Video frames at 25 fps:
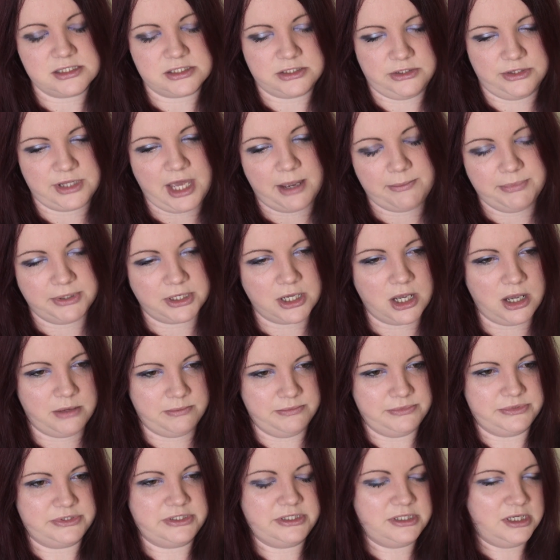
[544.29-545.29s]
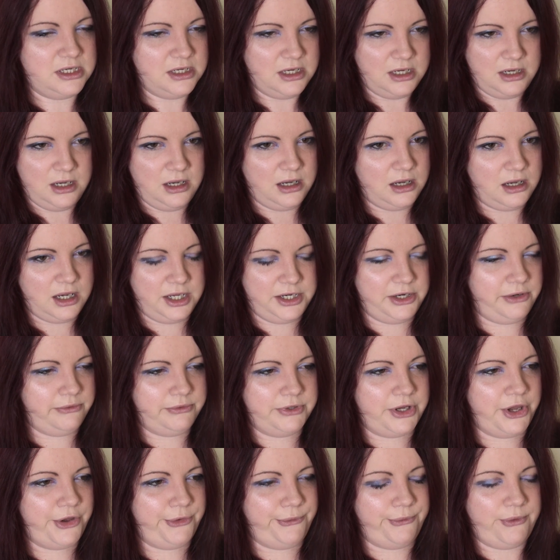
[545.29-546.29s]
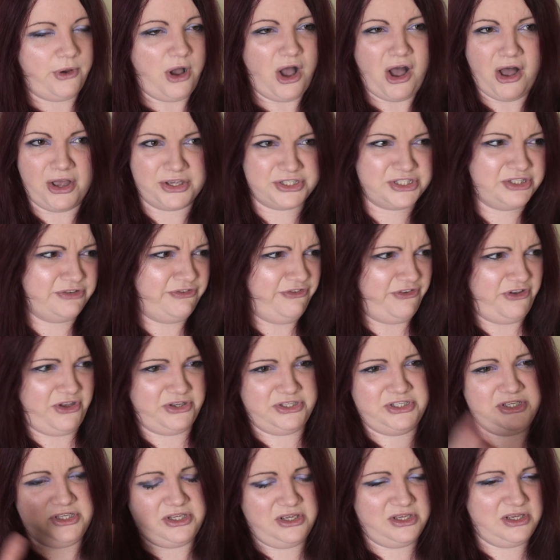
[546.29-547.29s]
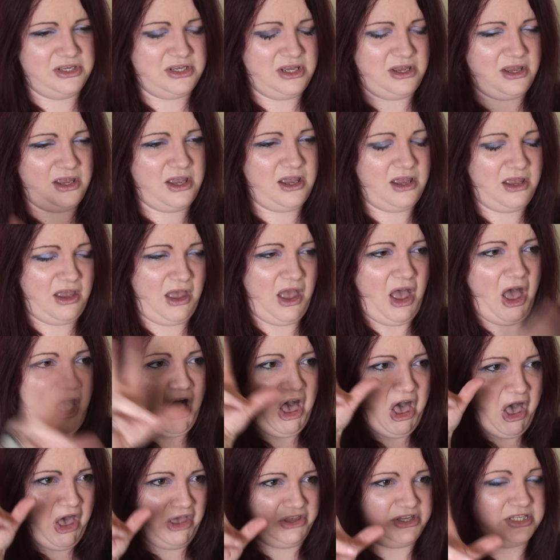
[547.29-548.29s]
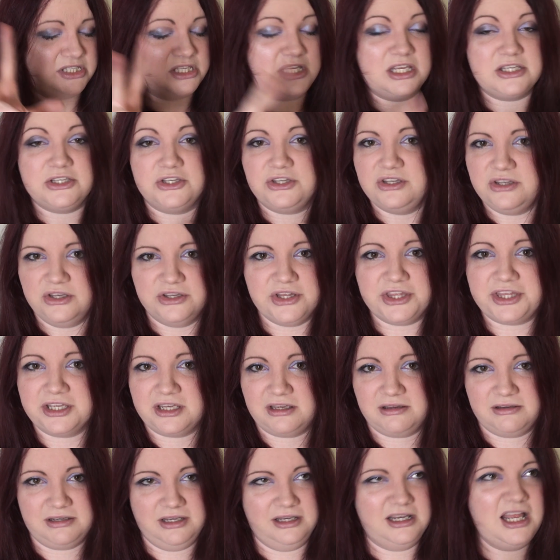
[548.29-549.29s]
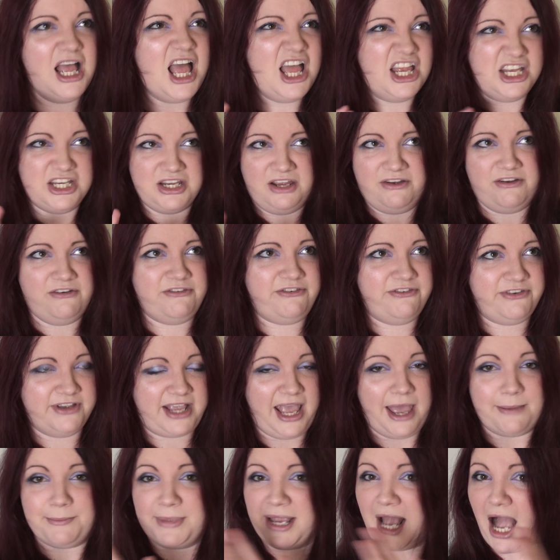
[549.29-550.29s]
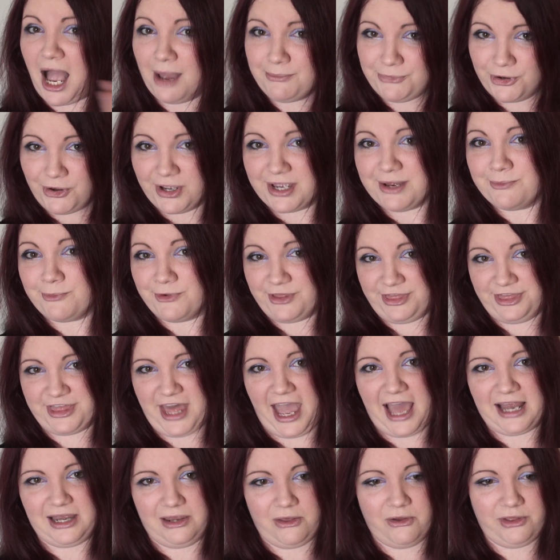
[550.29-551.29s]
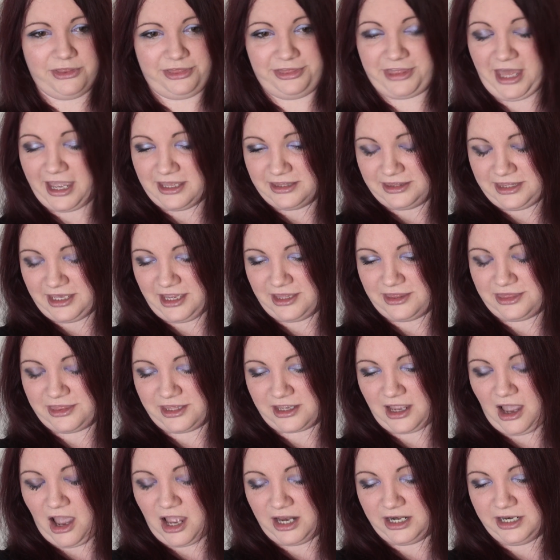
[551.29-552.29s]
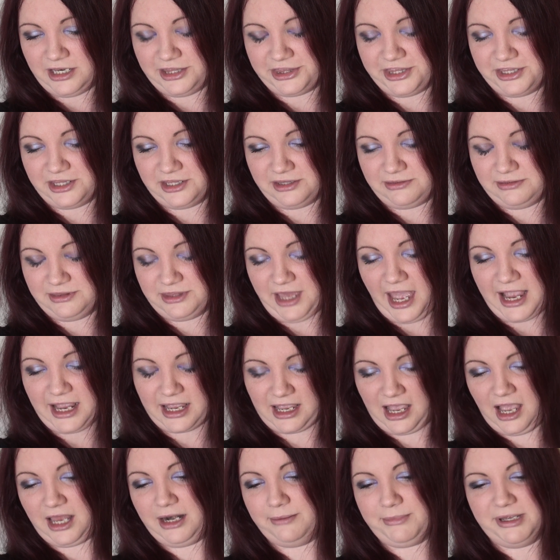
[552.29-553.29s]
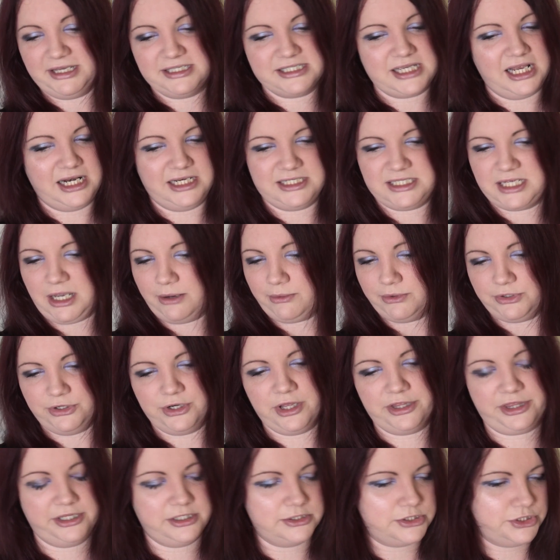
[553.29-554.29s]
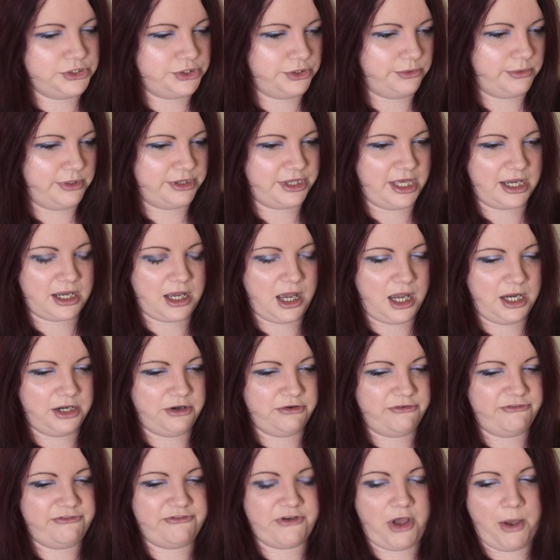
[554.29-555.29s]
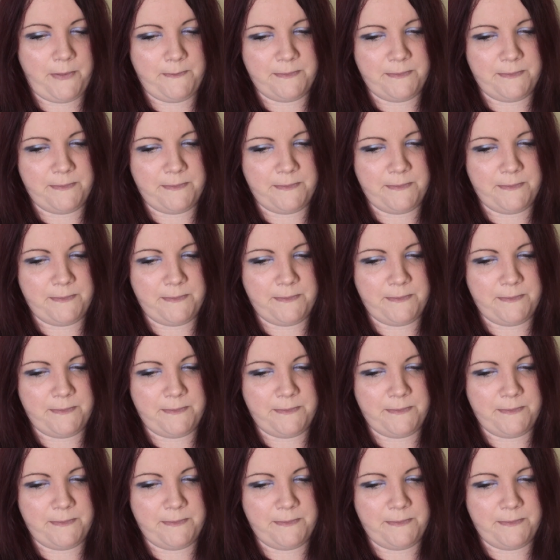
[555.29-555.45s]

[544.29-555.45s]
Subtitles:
So that becomes, I don't know, us versus us. Nothing. Forget me. I'm not in with that lot. That kind of mentality. I want nothing to do with that kind of.